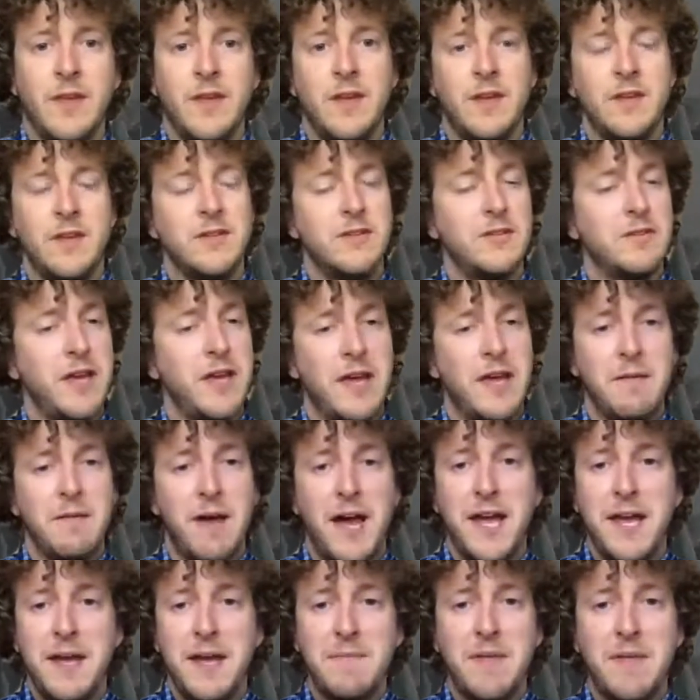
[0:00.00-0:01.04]
So again,
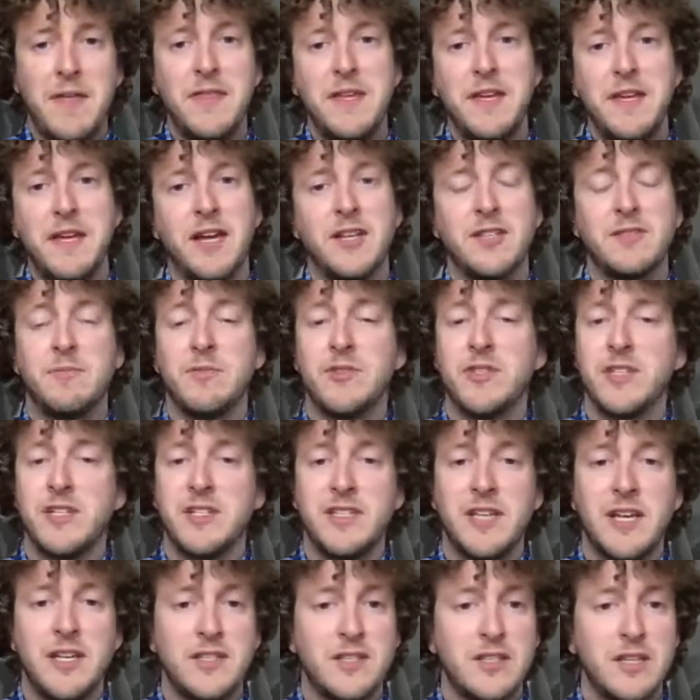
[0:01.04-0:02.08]
I am the Customer
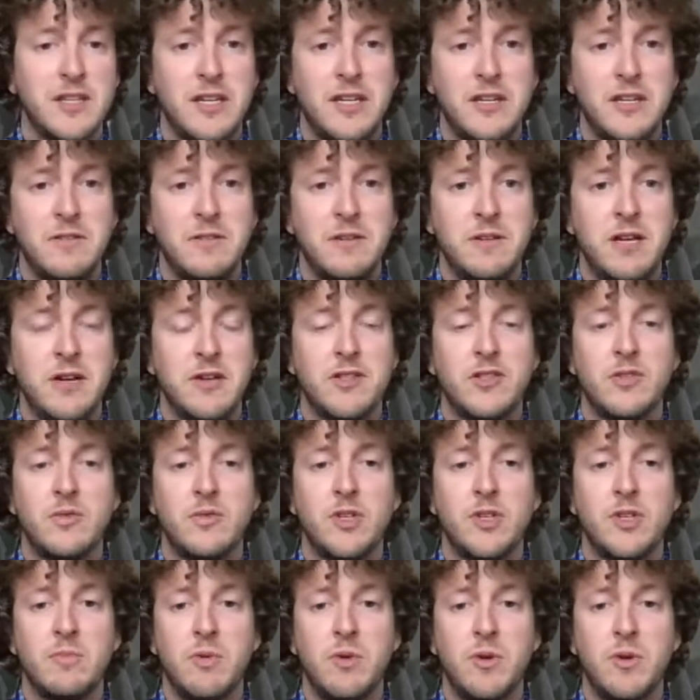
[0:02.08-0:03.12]
Success Lead here at
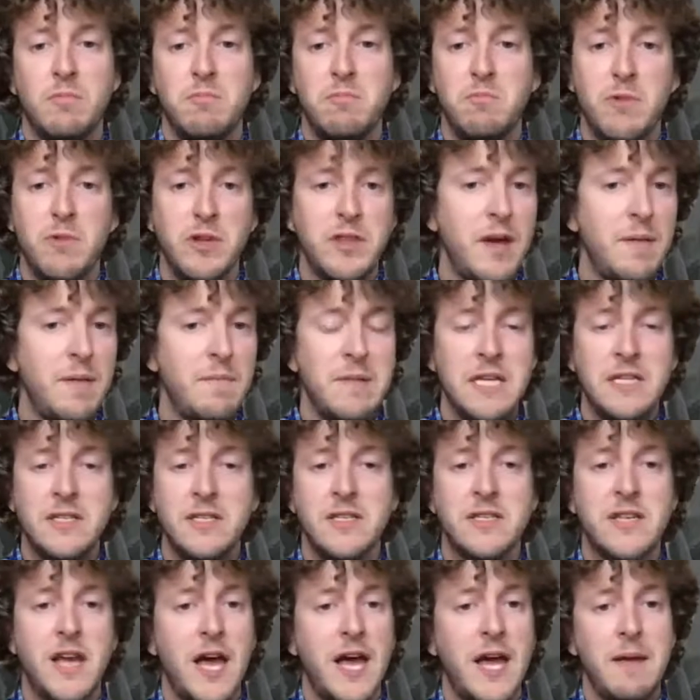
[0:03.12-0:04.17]
Switchboard. What that means
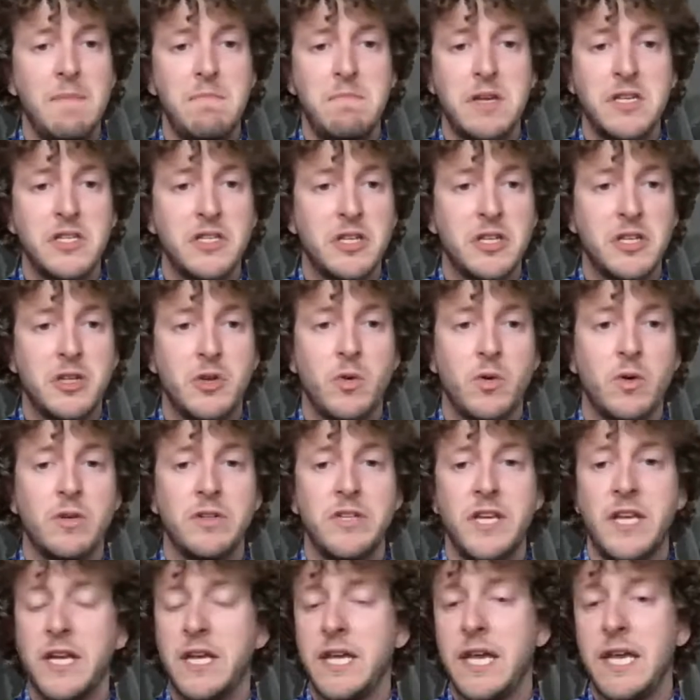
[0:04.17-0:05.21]
is I am basically your
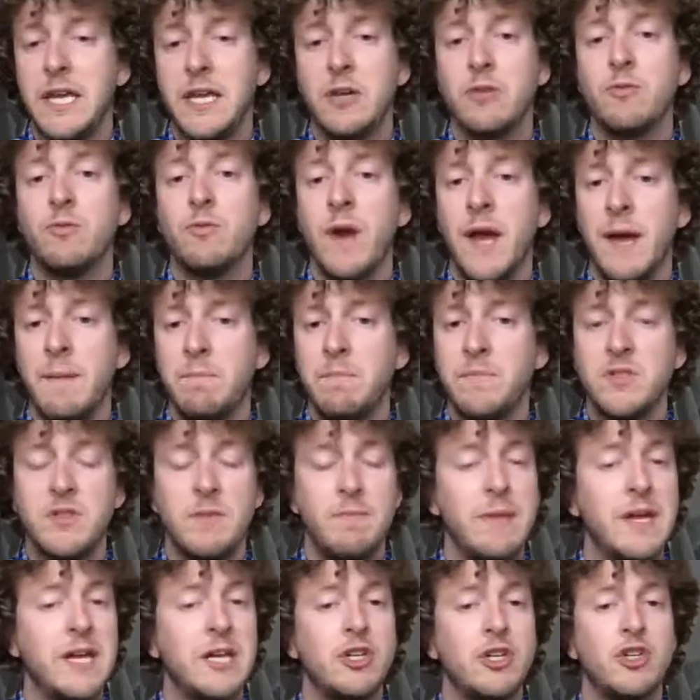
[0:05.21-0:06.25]
dedicated rep to
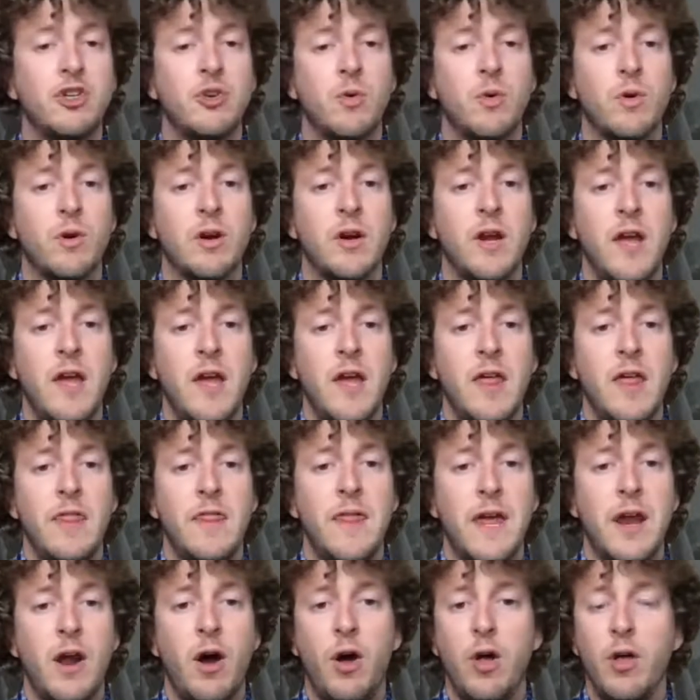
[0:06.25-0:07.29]
make sure
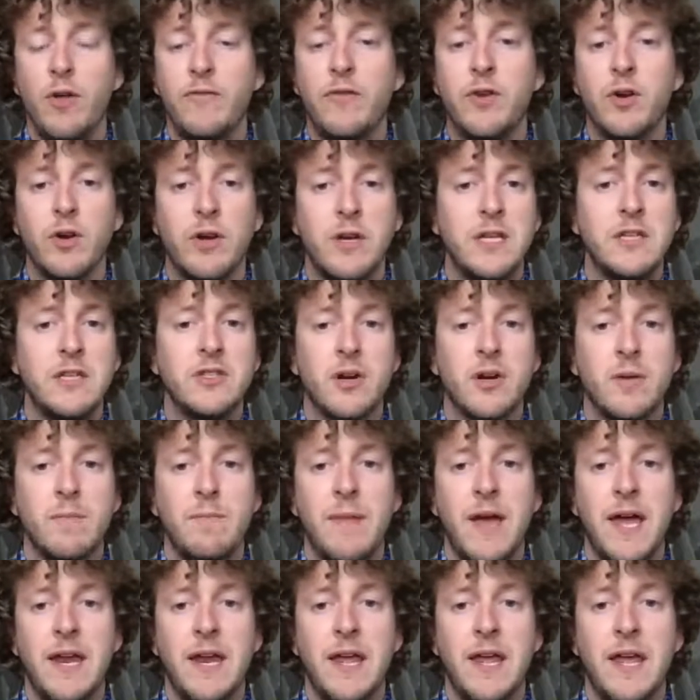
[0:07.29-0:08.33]
that all of your needs are
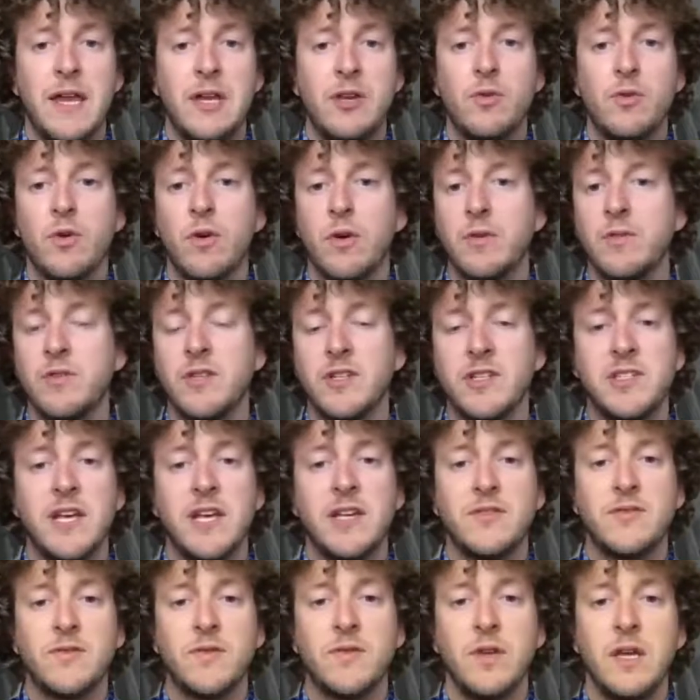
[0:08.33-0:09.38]
met and you are
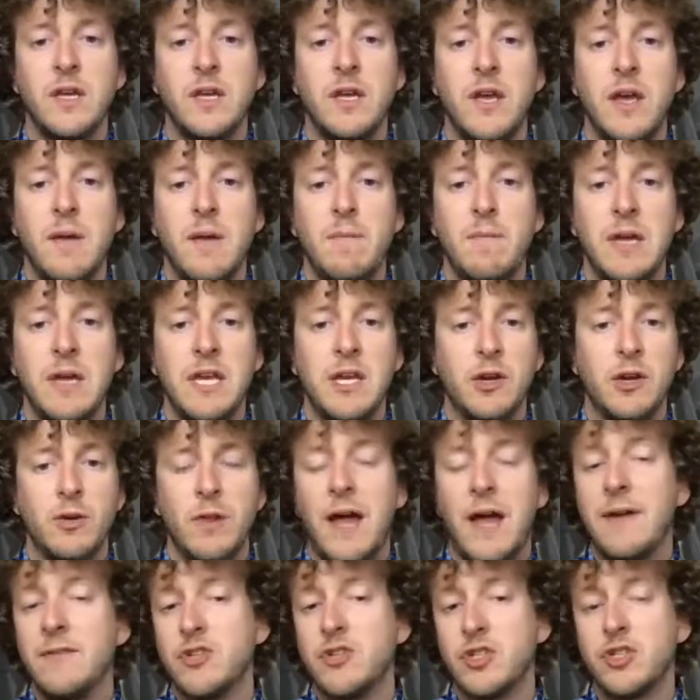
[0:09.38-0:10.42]
successfully meeting your
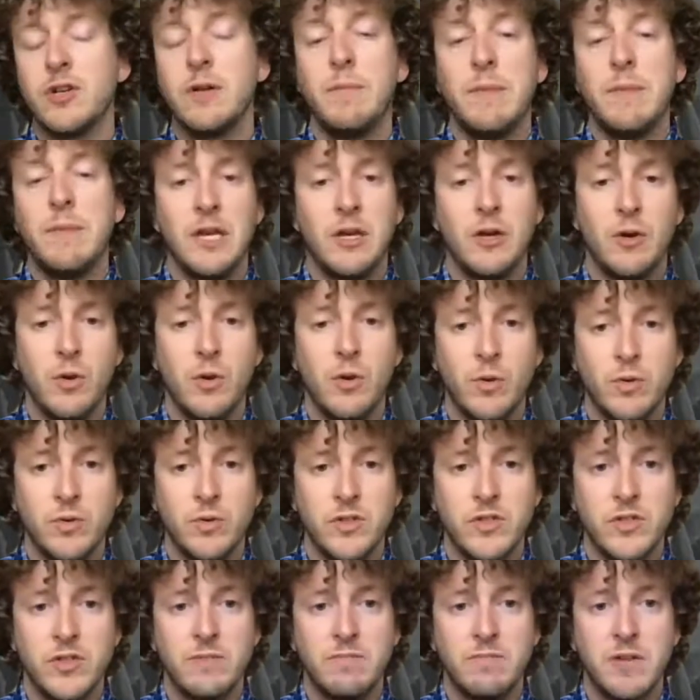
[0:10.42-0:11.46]
live streaming
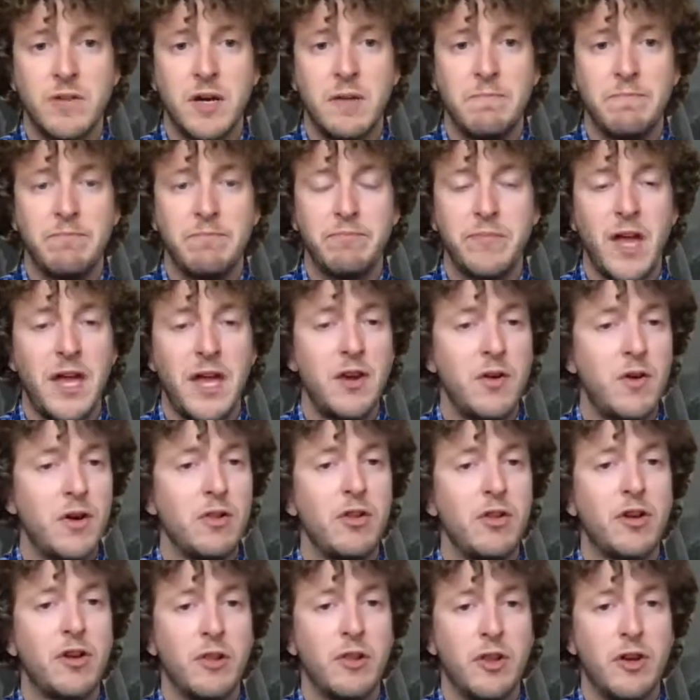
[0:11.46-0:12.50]
goals. I know I
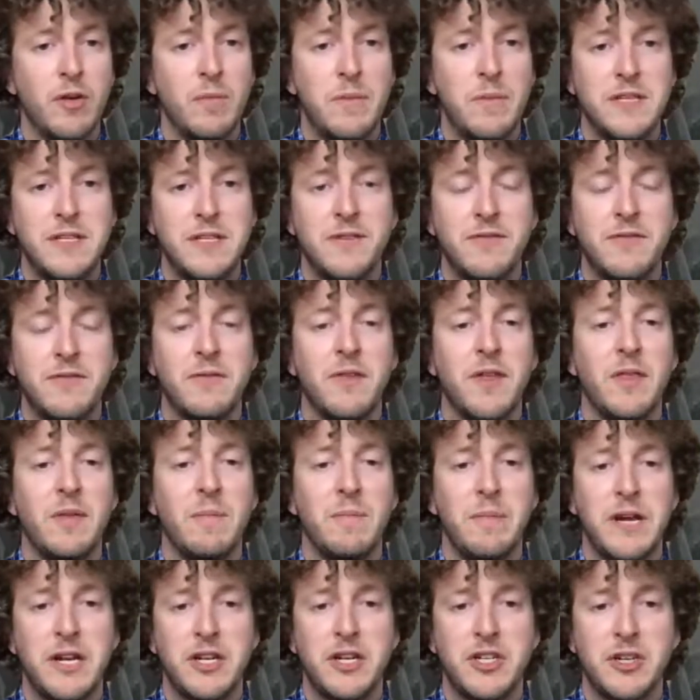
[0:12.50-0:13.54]
look a little bit different than the
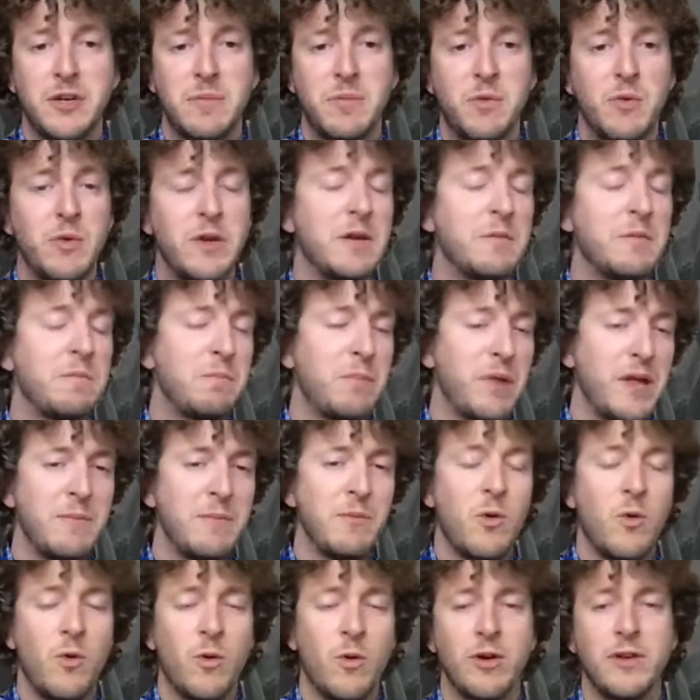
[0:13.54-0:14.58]
picture, but we can blame
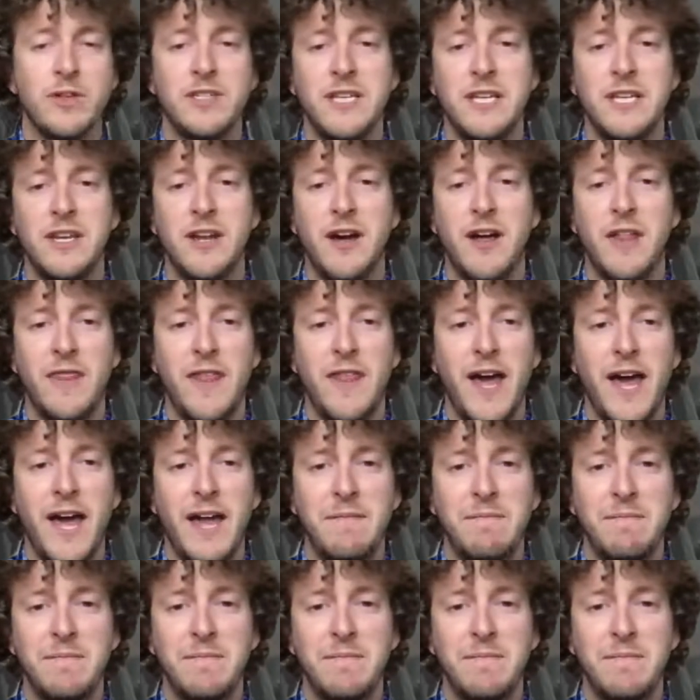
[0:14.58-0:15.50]
quarantine on that.